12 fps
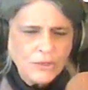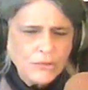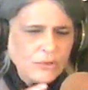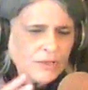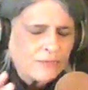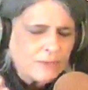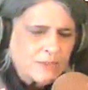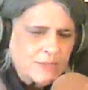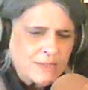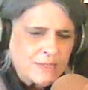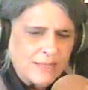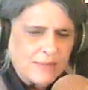You look, for
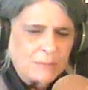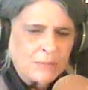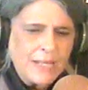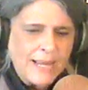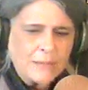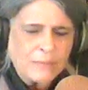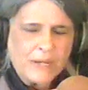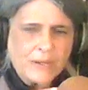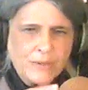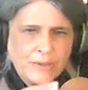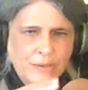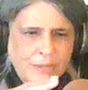instance, at the Planned
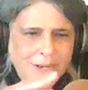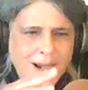Parenthood